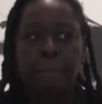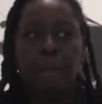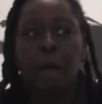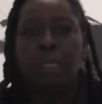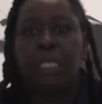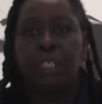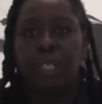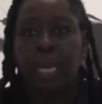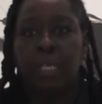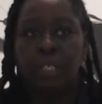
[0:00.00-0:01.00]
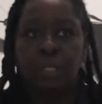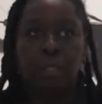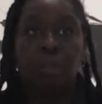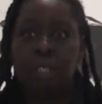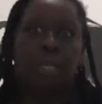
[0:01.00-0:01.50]
art education,
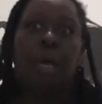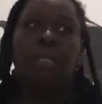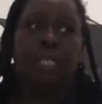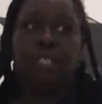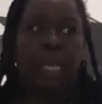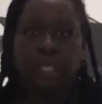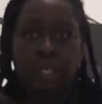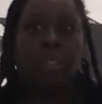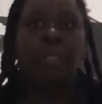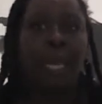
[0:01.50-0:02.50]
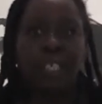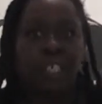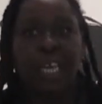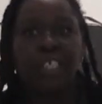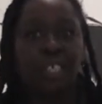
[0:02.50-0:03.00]
not just art education,
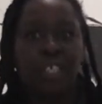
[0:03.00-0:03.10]
education in